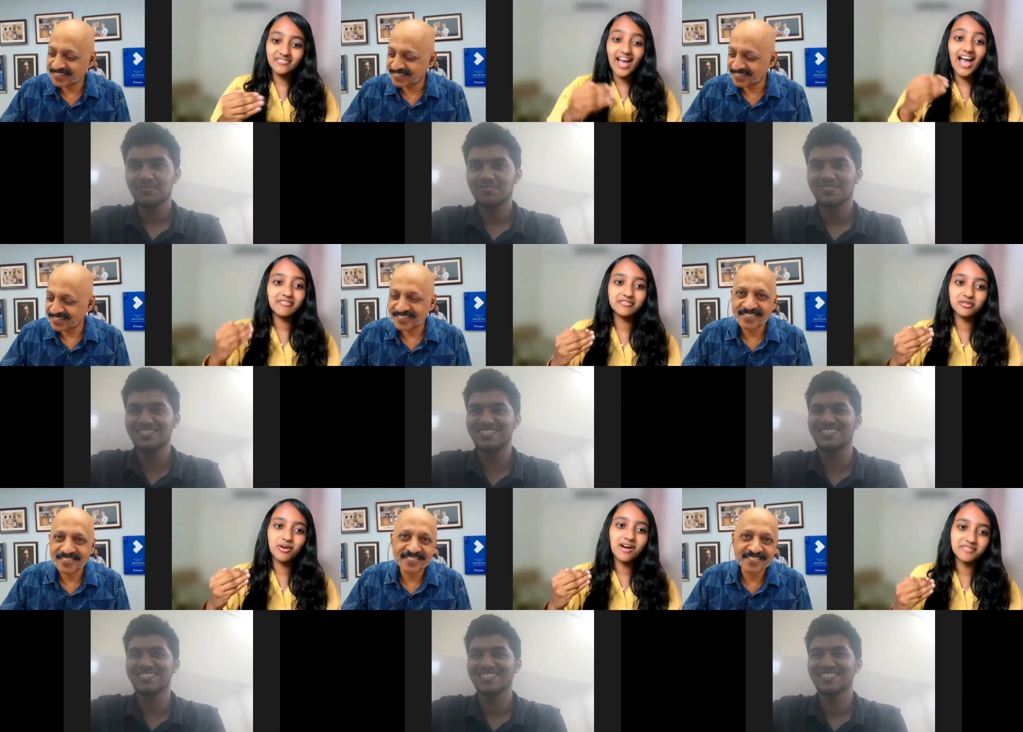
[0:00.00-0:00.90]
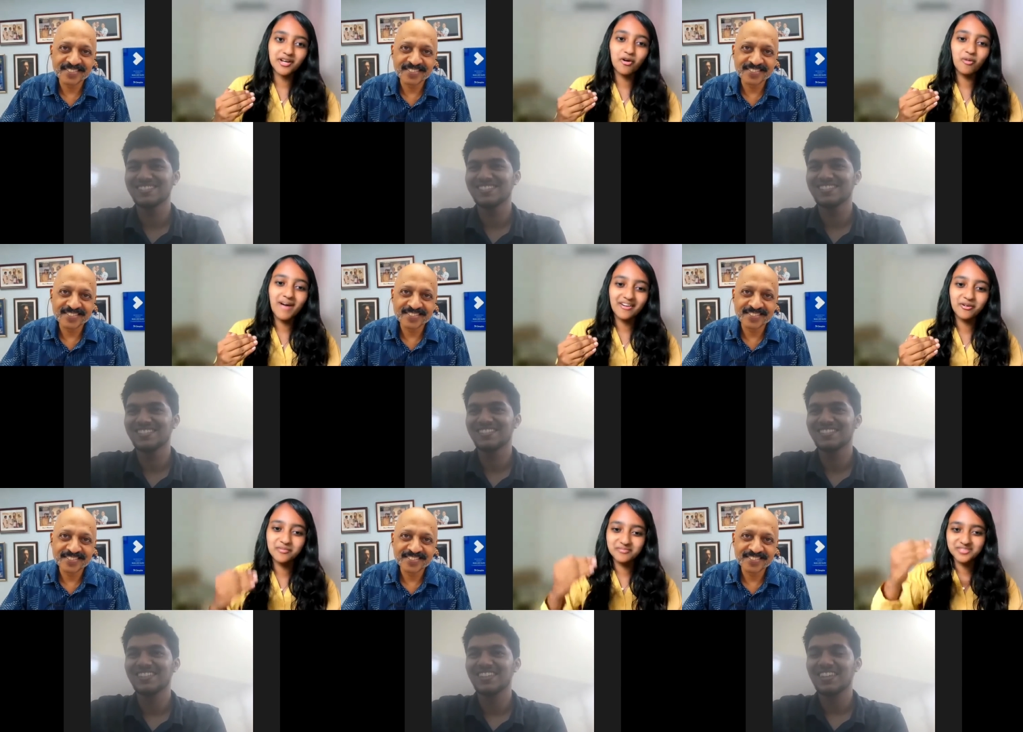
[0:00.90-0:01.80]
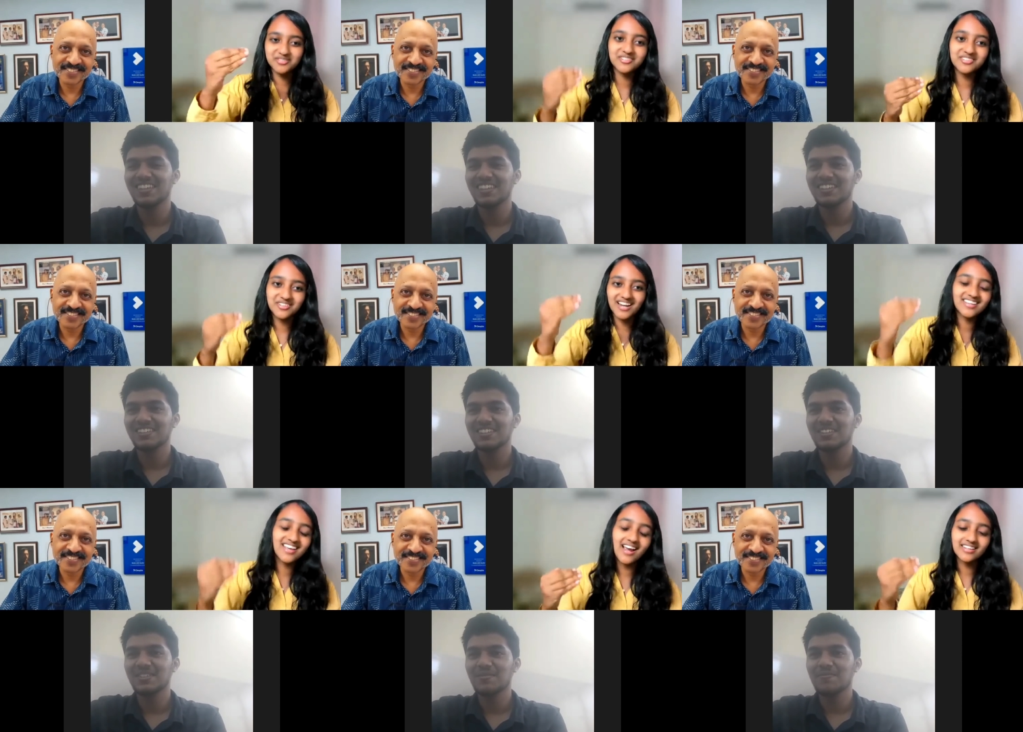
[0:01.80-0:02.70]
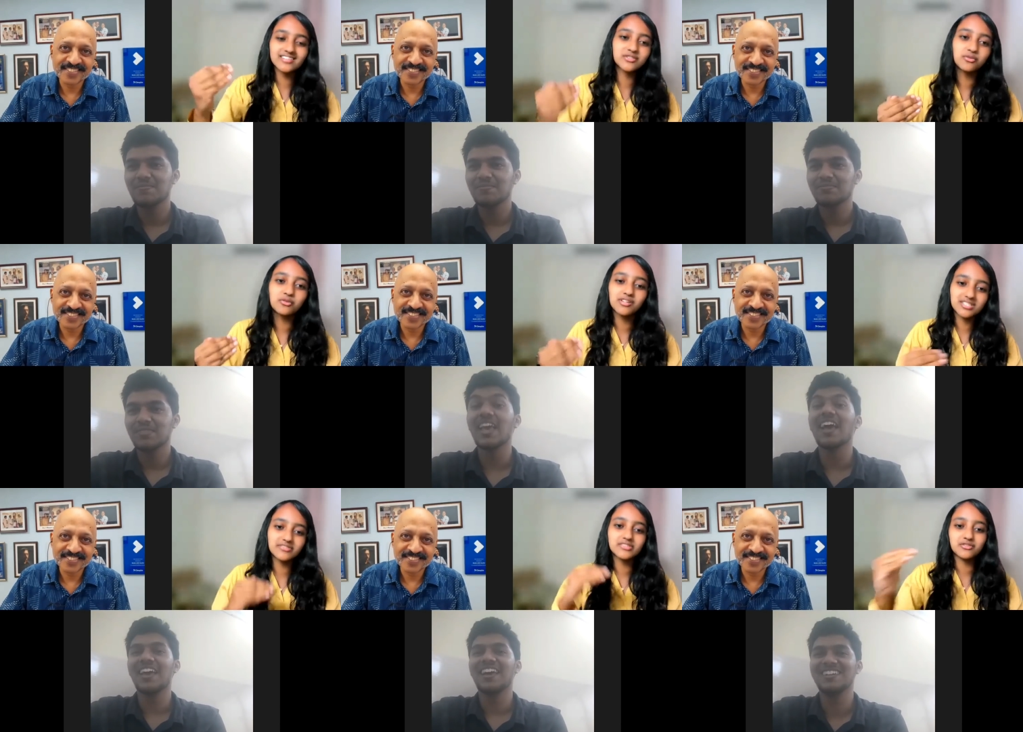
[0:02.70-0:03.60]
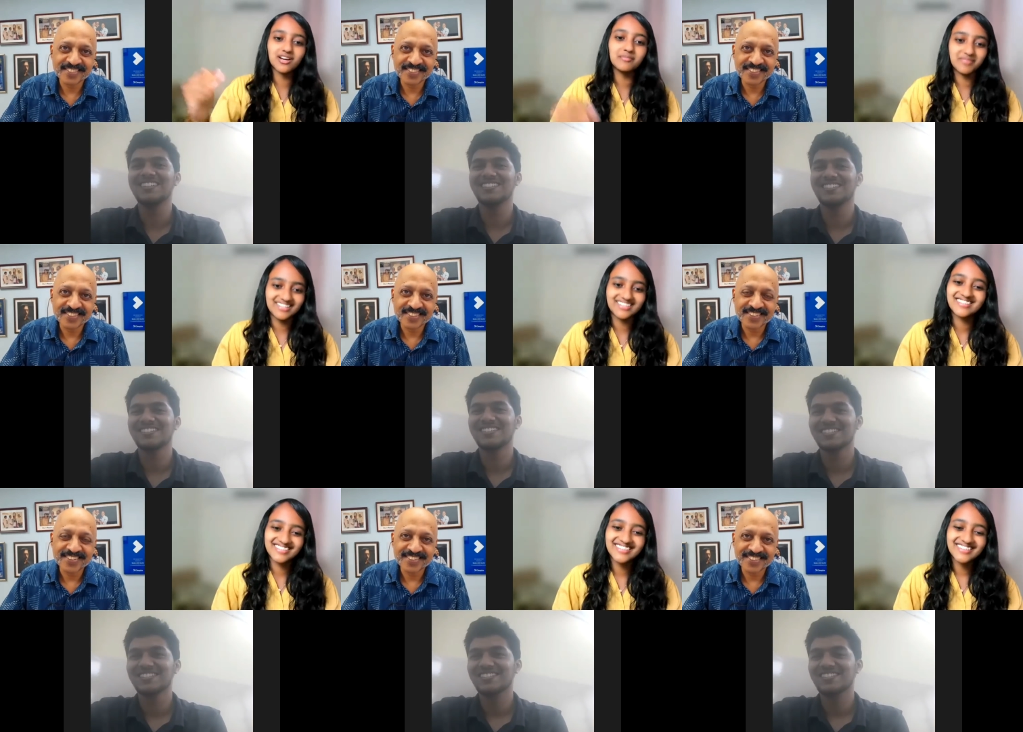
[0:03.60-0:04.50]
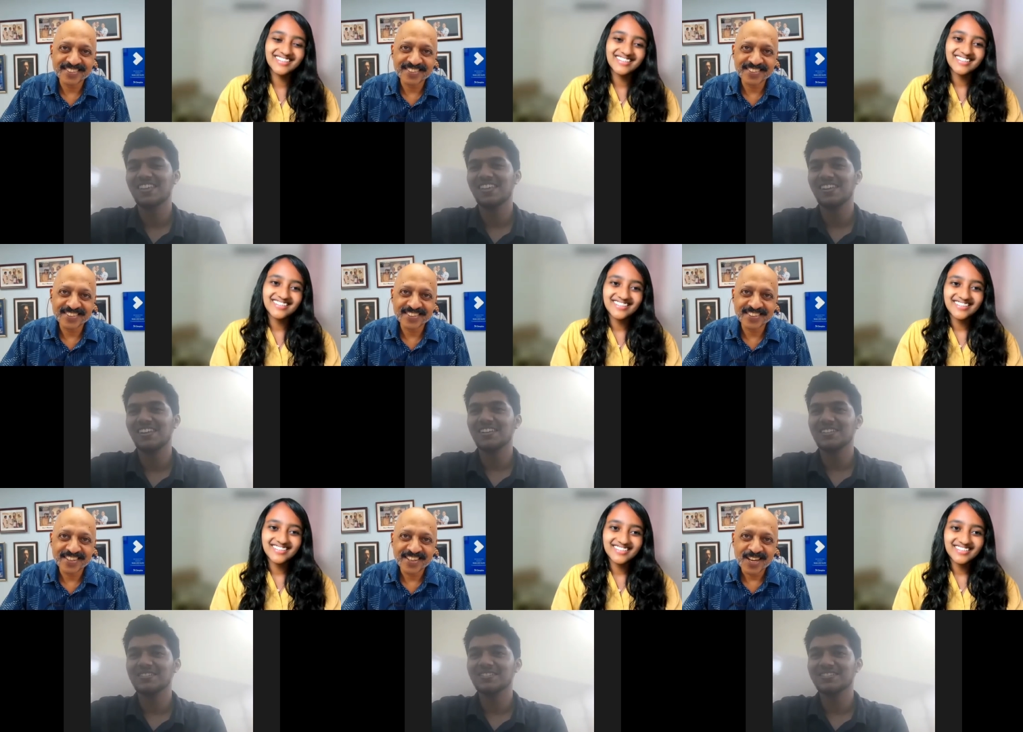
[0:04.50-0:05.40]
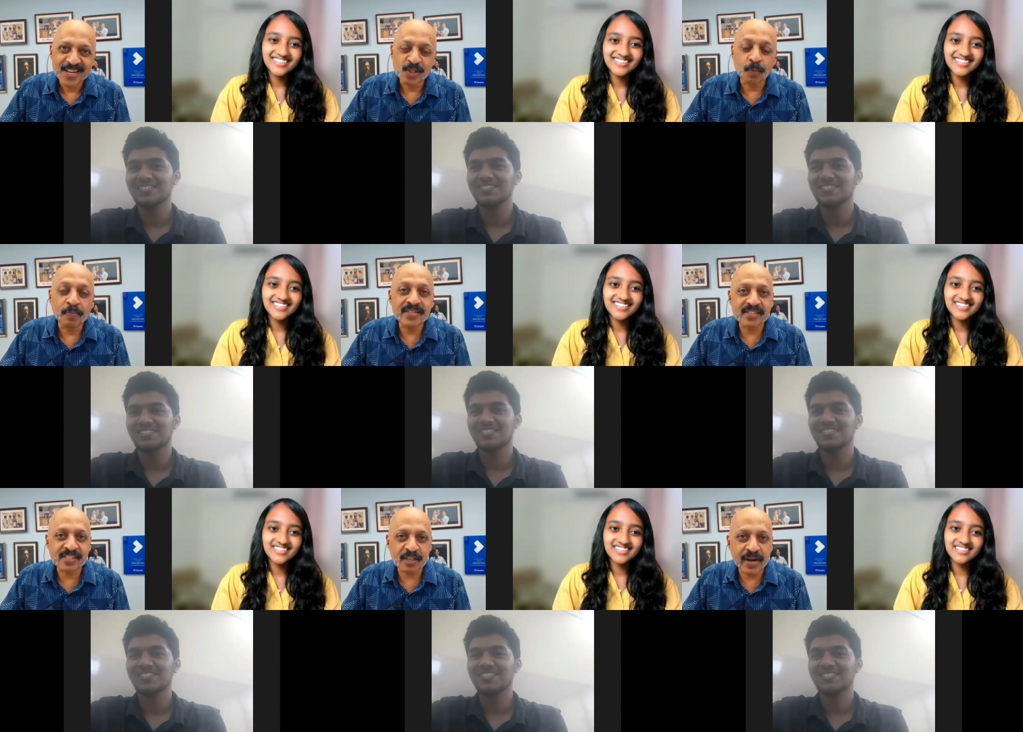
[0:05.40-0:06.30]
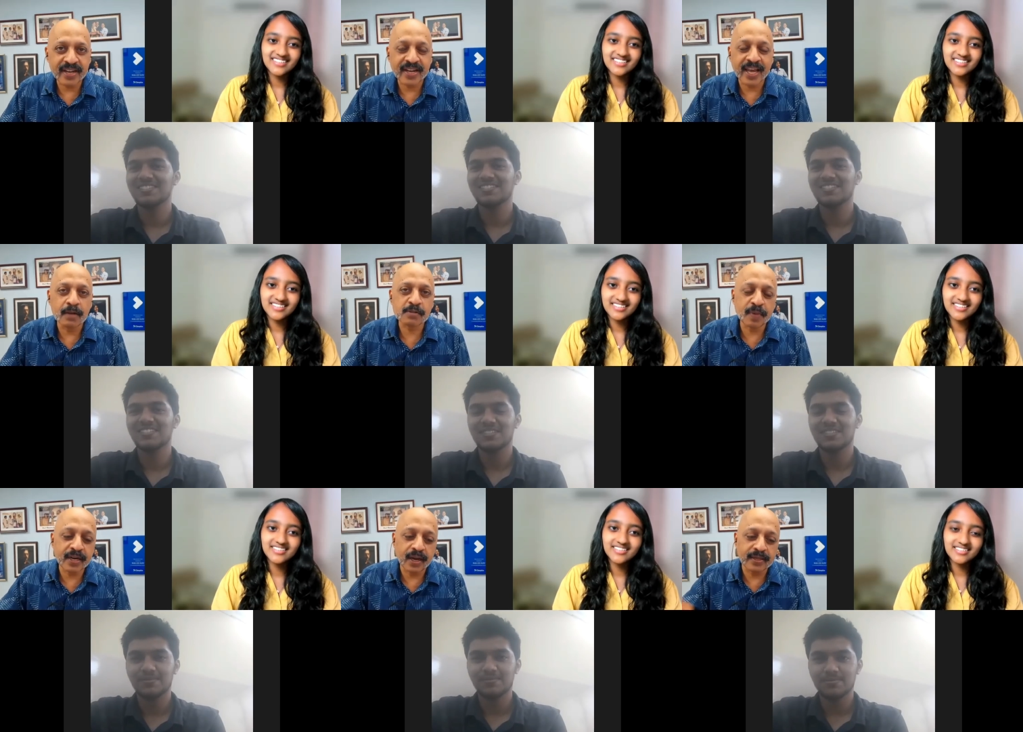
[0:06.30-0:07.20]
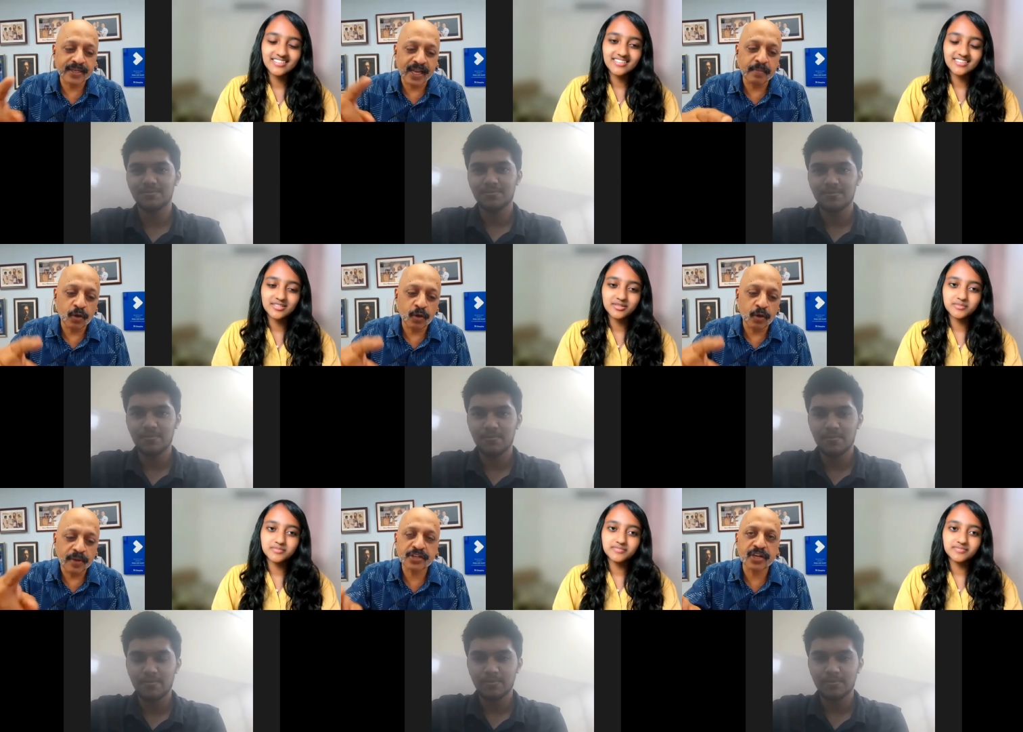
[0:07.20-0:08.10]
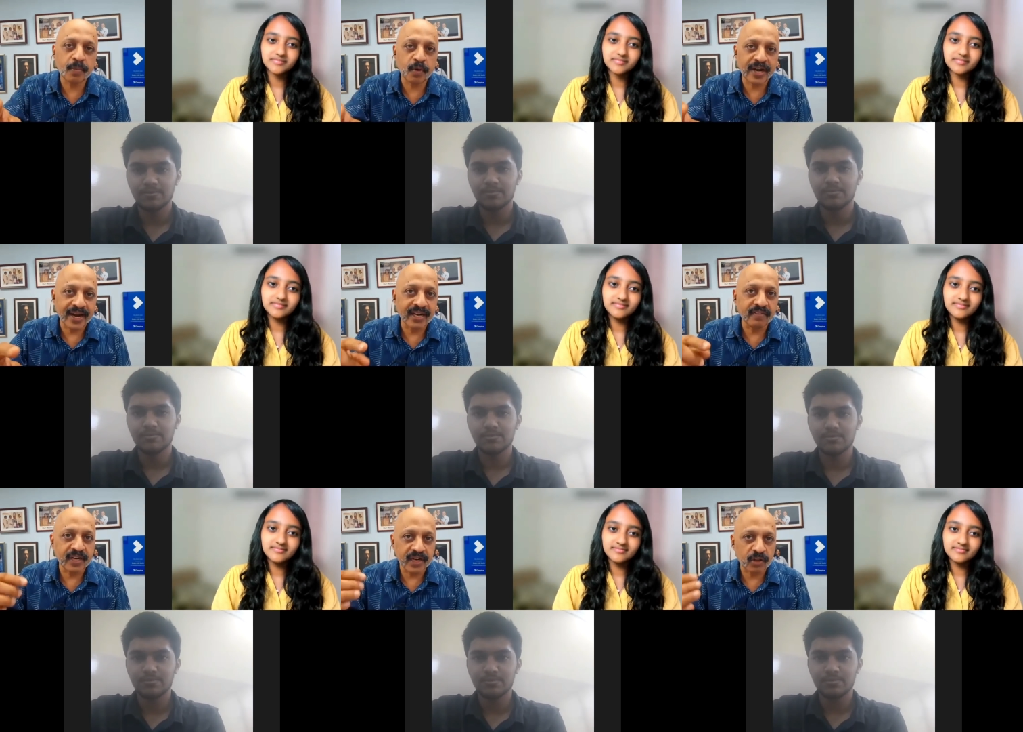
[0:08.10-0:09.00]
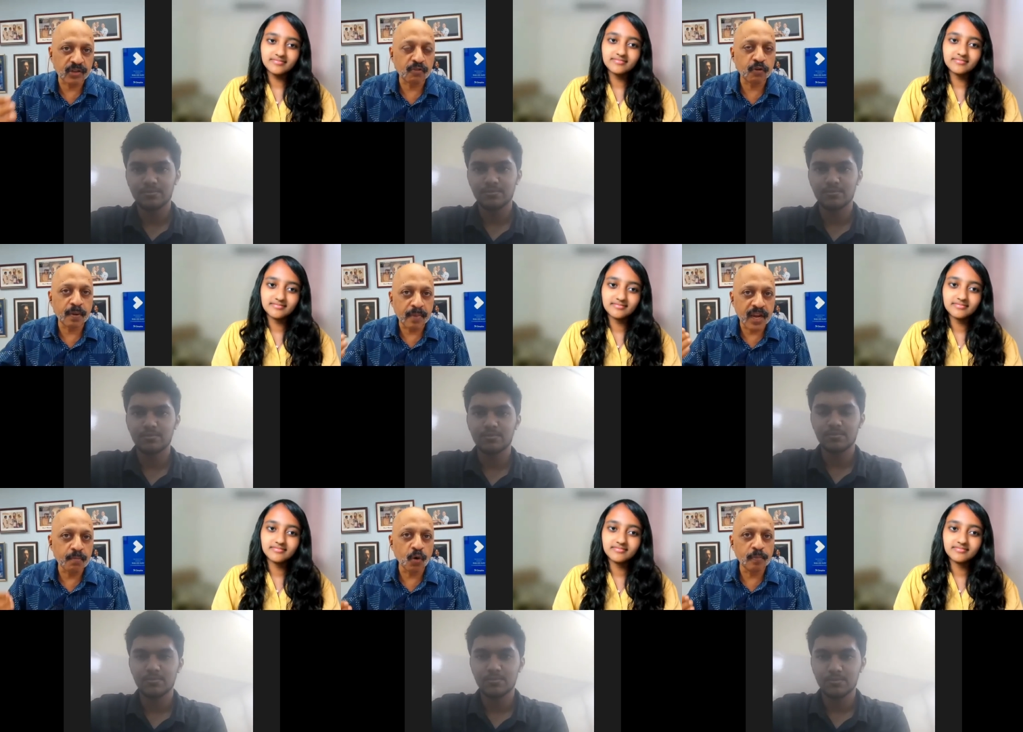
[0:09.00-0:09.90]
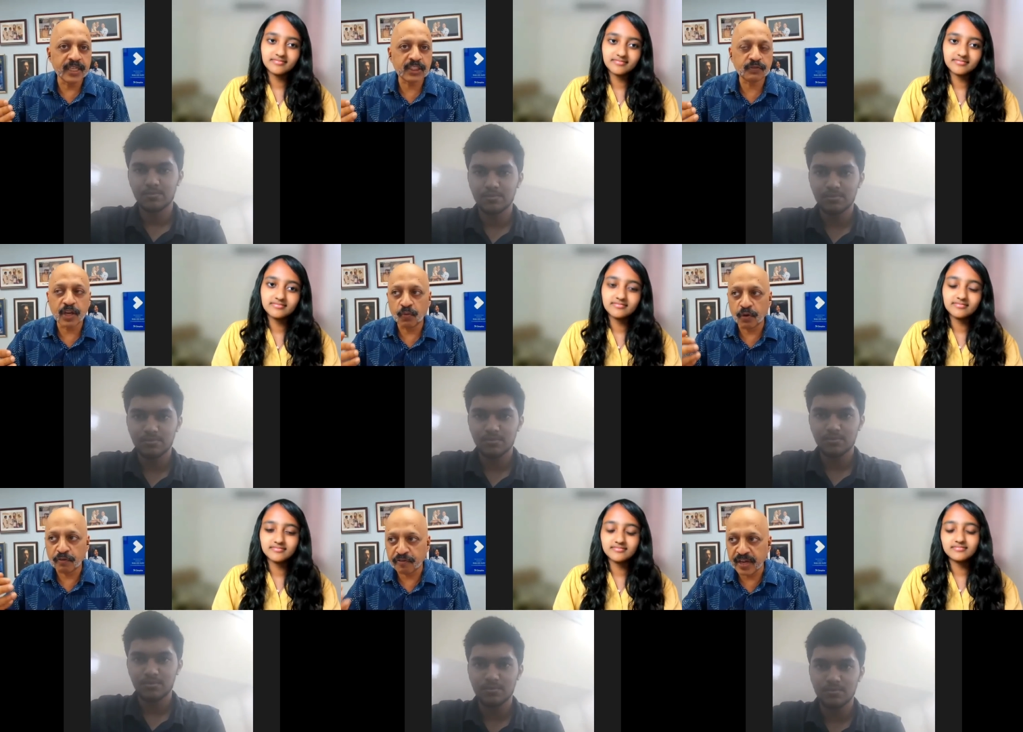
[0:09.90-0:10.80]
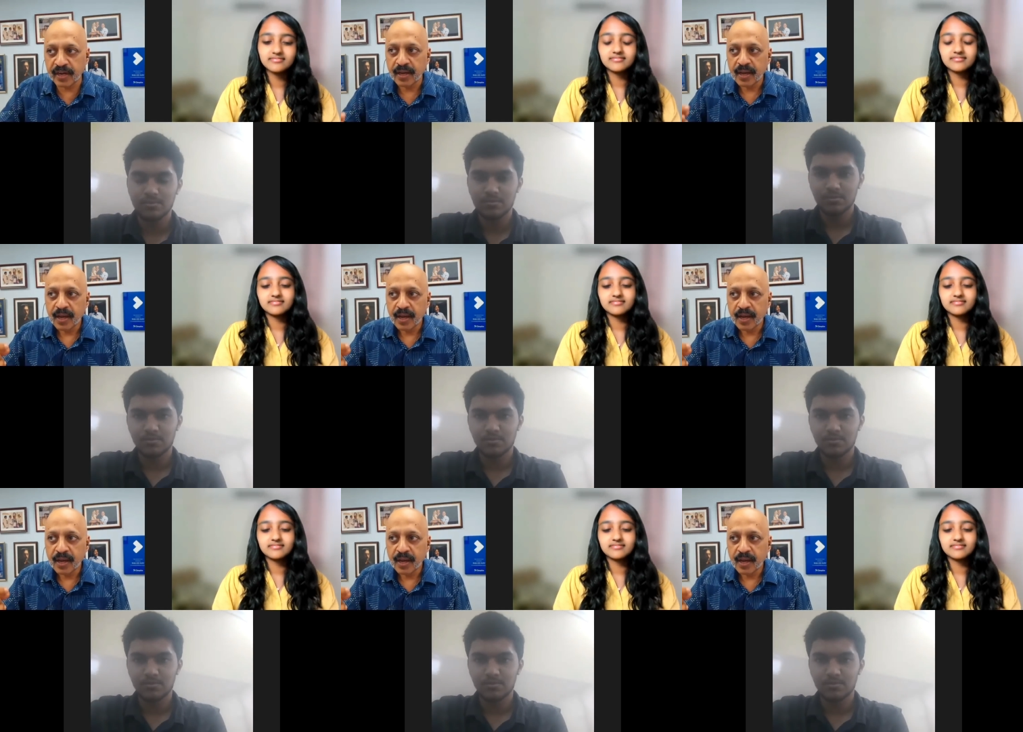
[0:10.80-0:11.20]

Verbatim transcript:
Speaker 1: Uh, I have to do after I go back home. So, you know, you had, he had this to yeah, yeah. complete.
Speaker 2: So being systematic helps, but uh, tell me, you mentioned about negativity. Now there would be many moments when you would feel